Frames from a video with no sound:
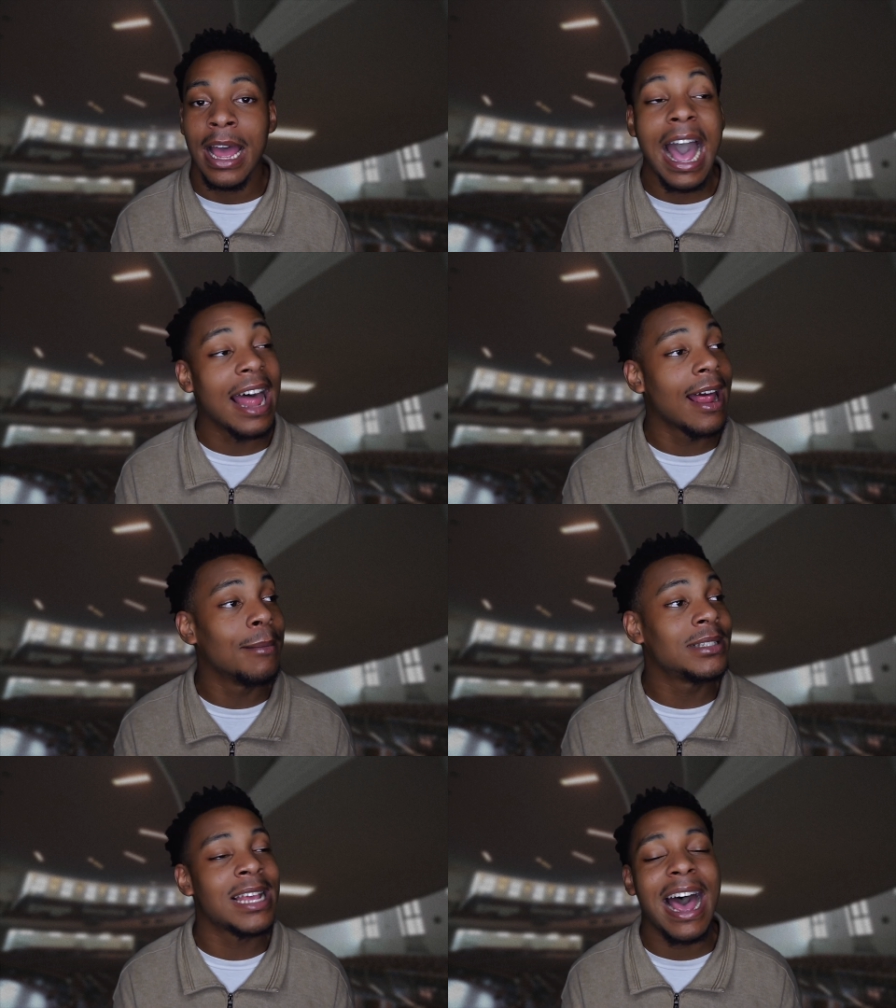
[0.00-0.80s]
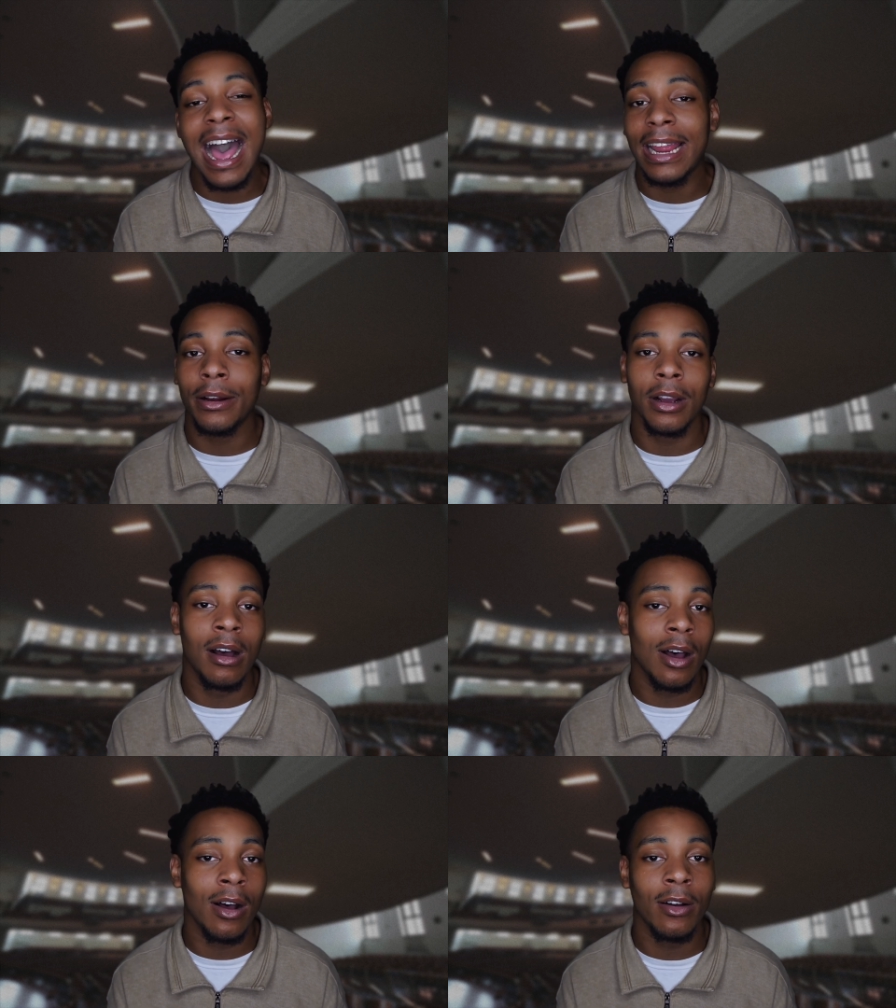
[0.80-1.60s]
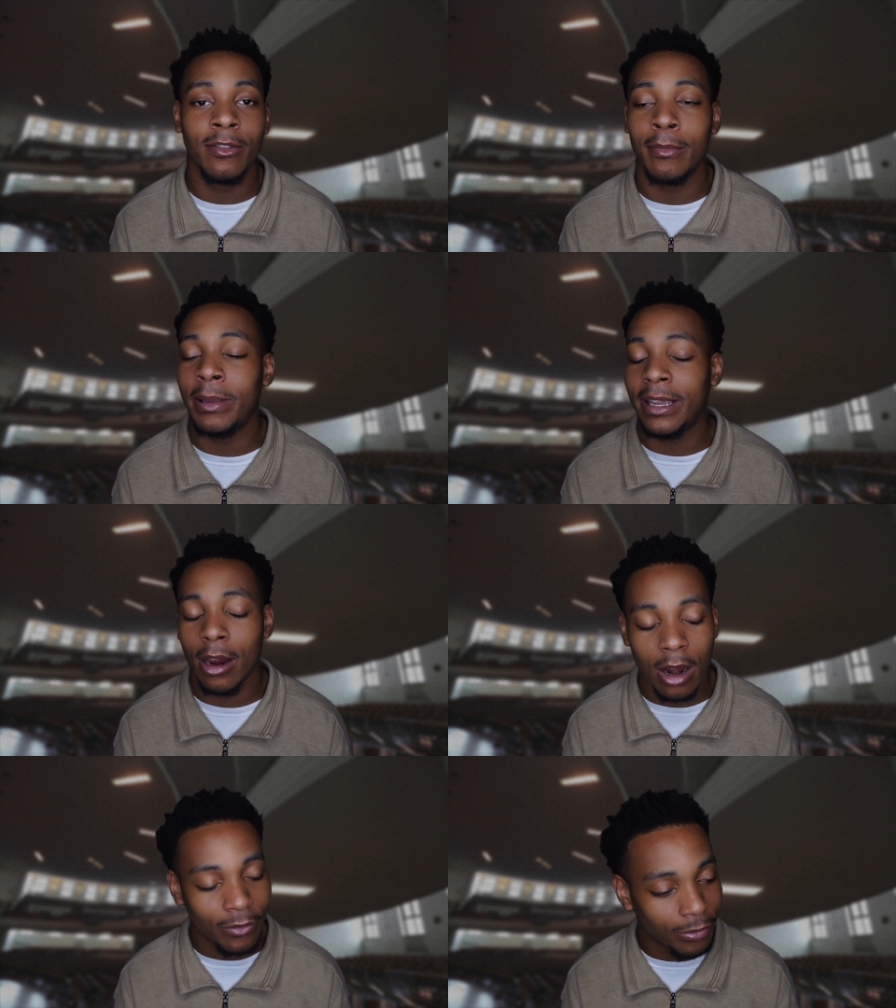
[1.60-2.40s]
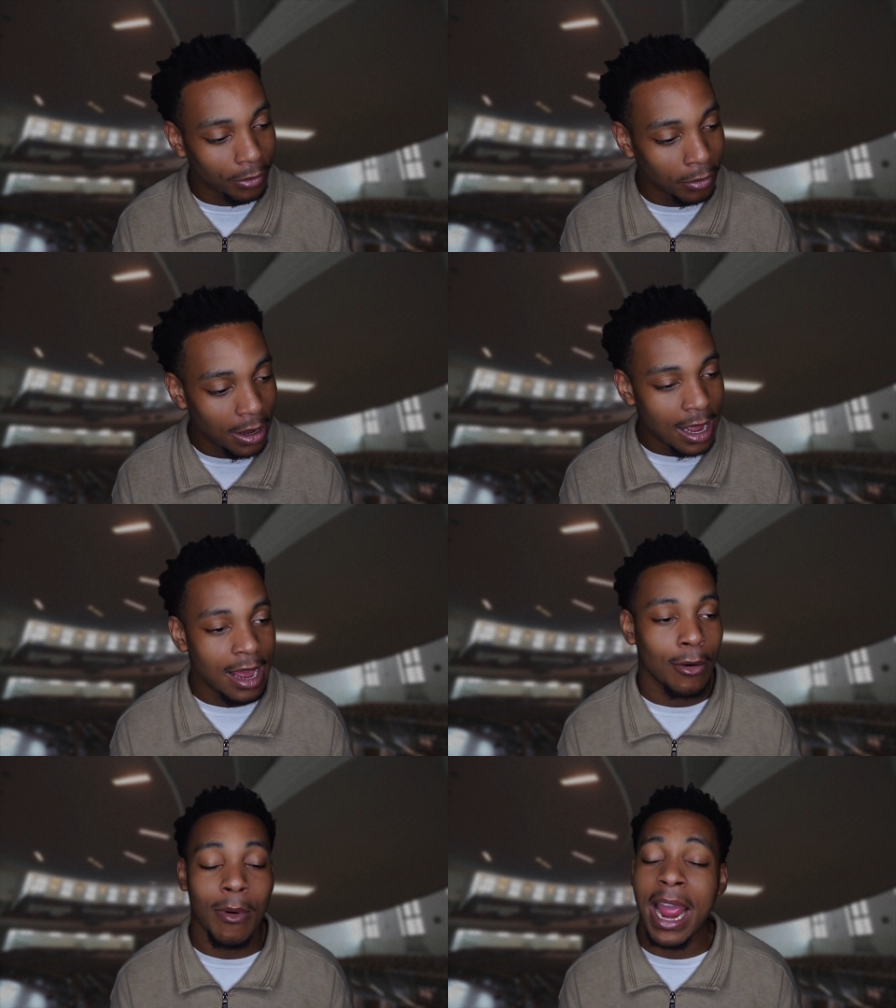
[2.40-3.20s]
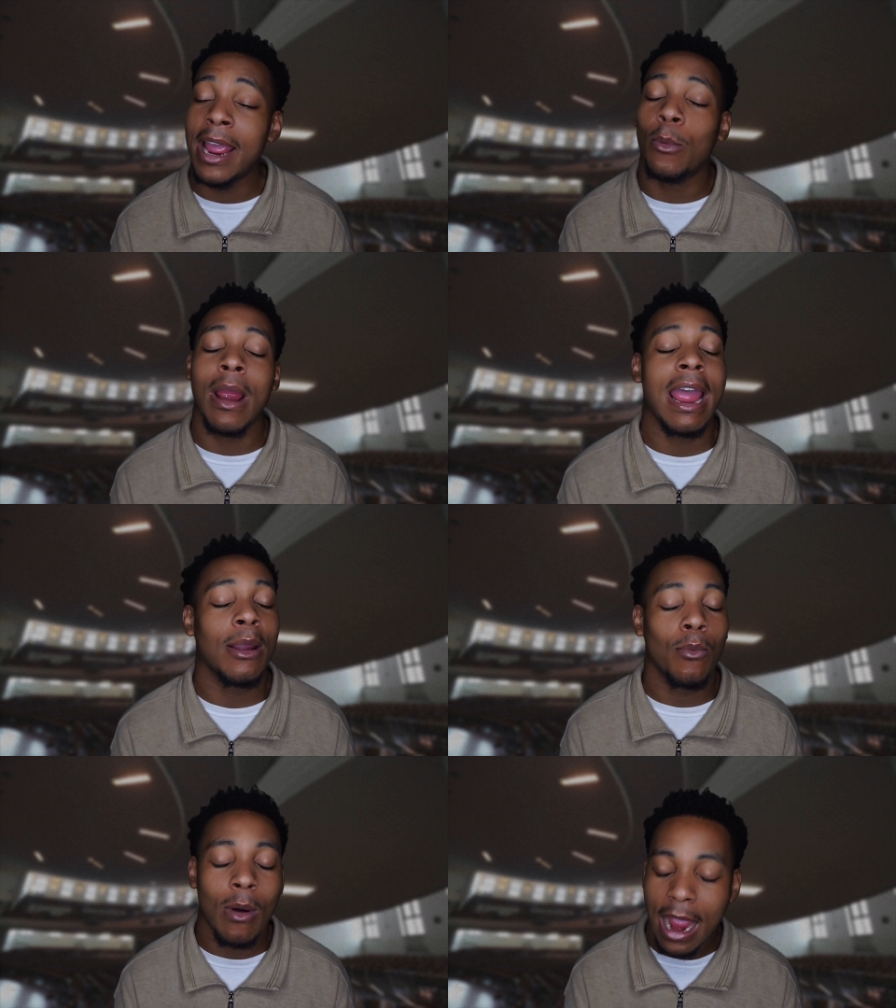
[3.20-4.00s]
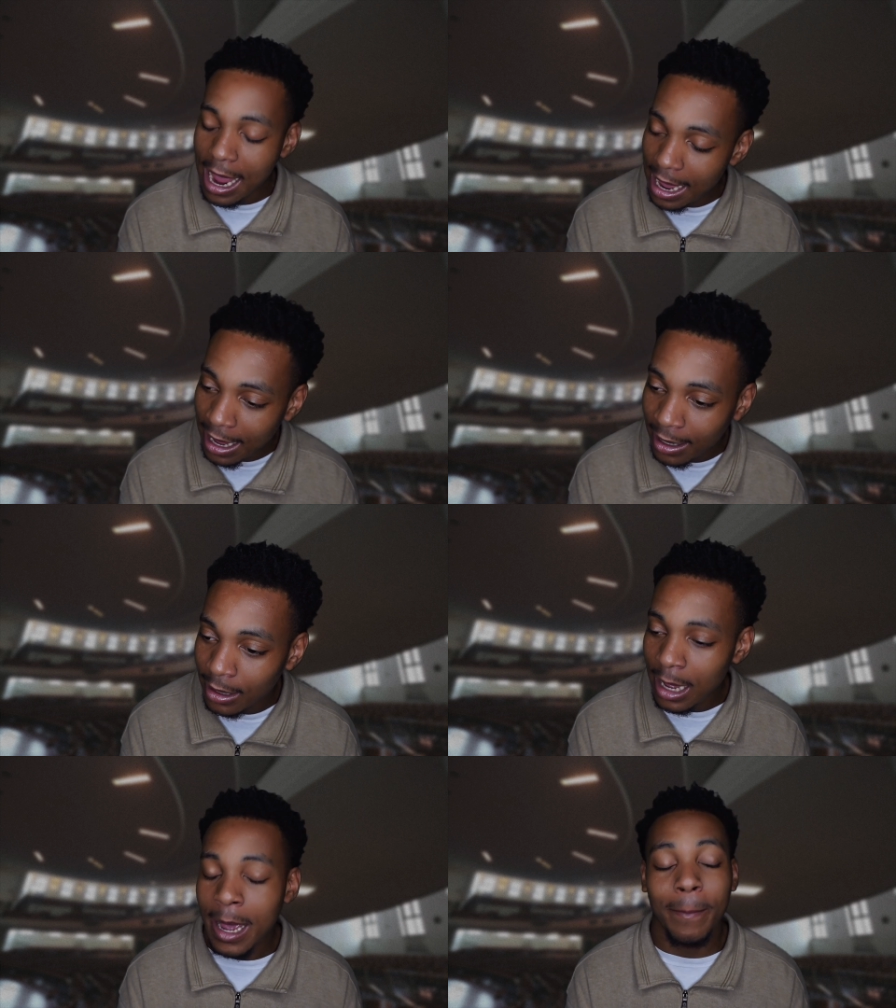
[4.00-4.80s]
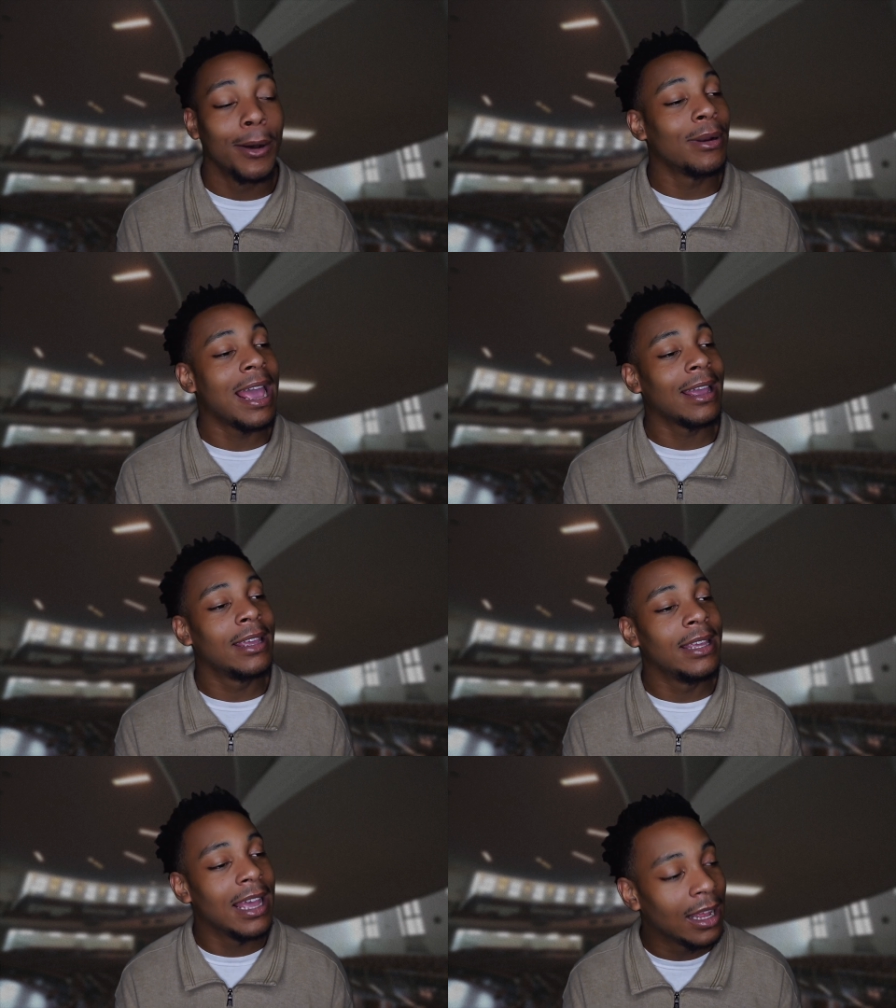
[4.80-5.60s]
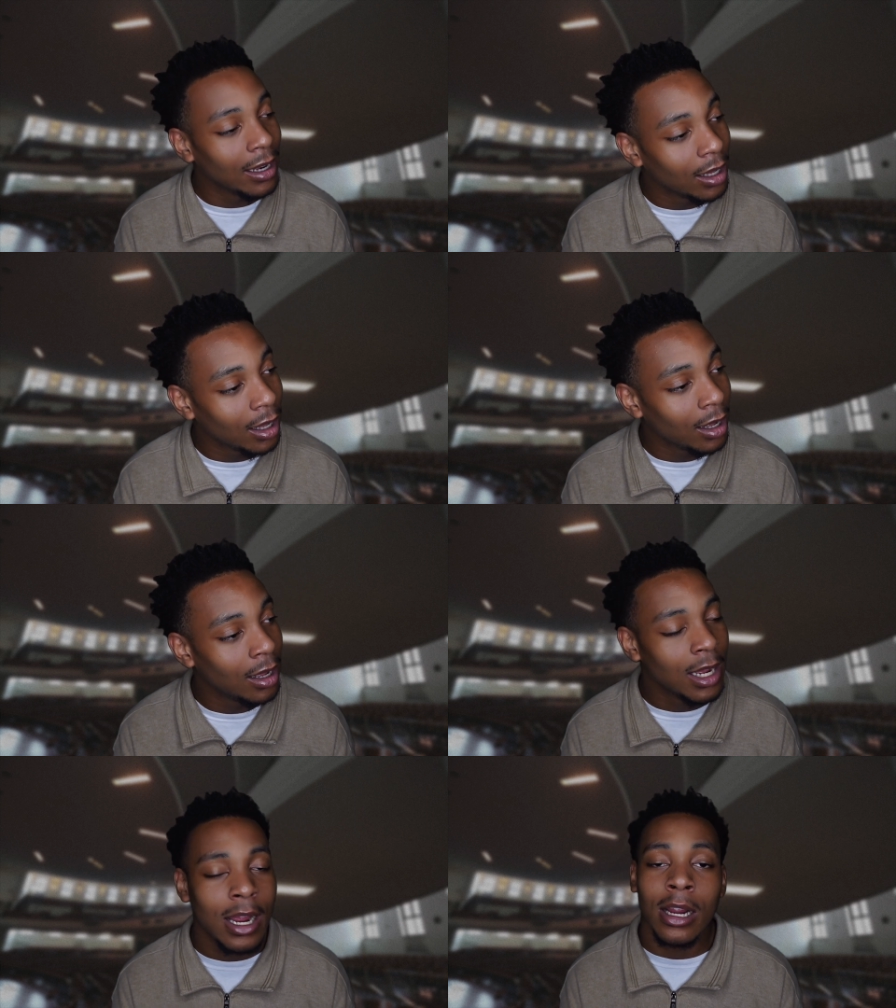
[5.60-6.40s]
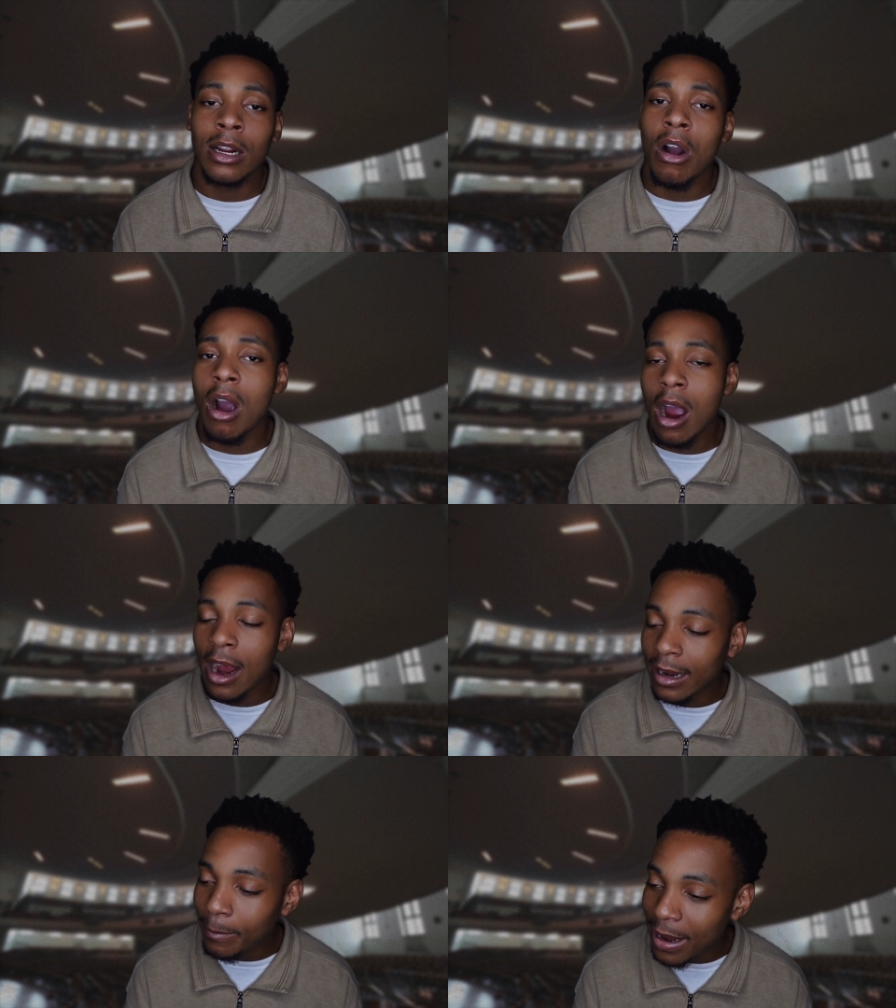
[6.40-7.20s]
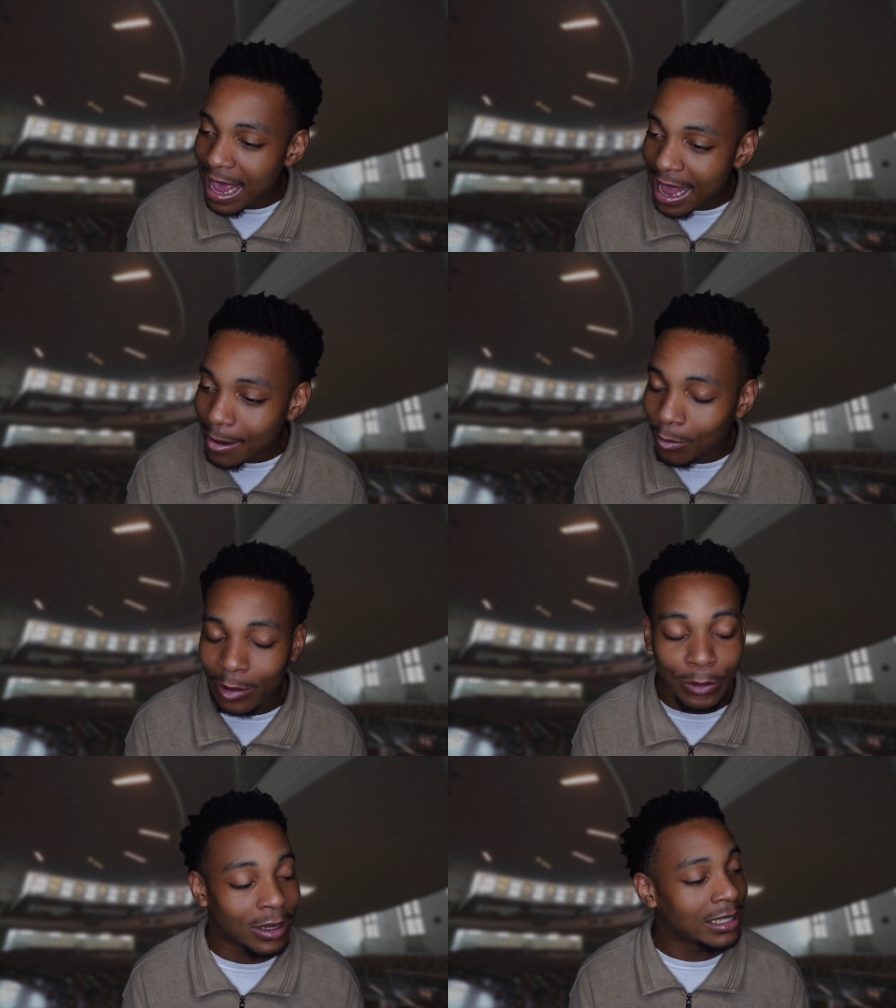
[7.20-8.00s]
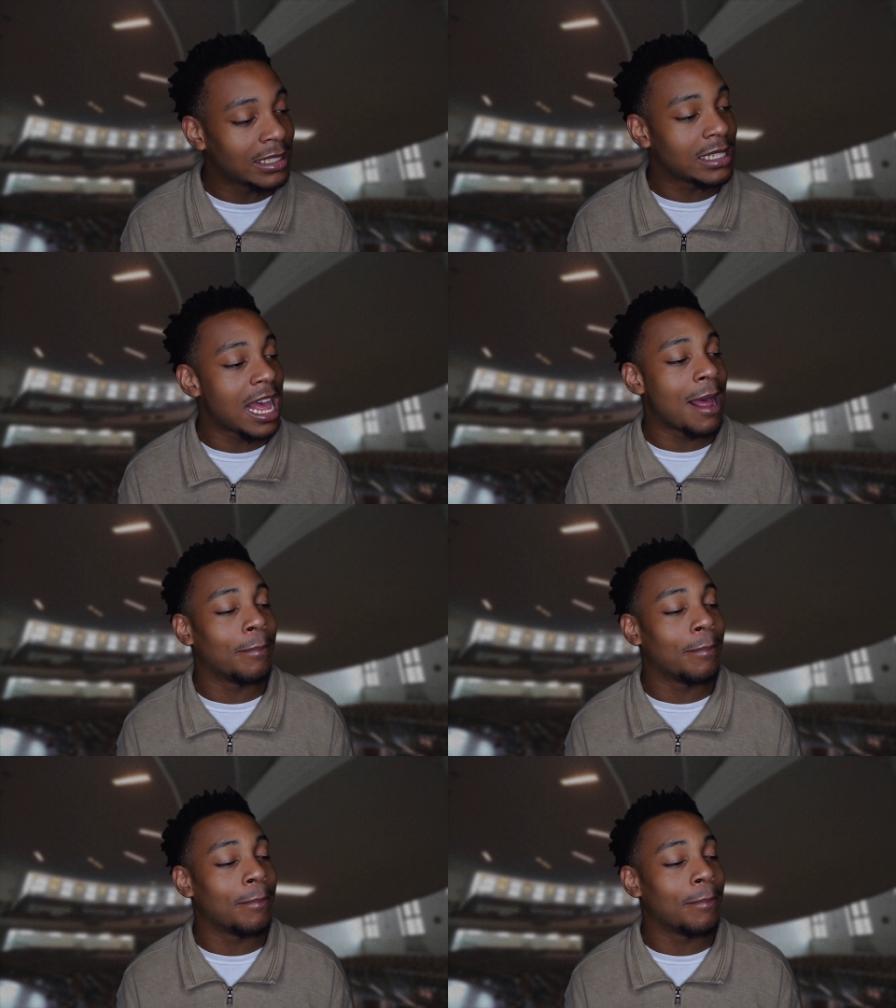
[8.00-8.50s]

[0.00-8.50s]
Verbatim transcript: I, am tired of Be Careful, ring ring ring, Bodak Yellow, Cardi Black, what, what is it?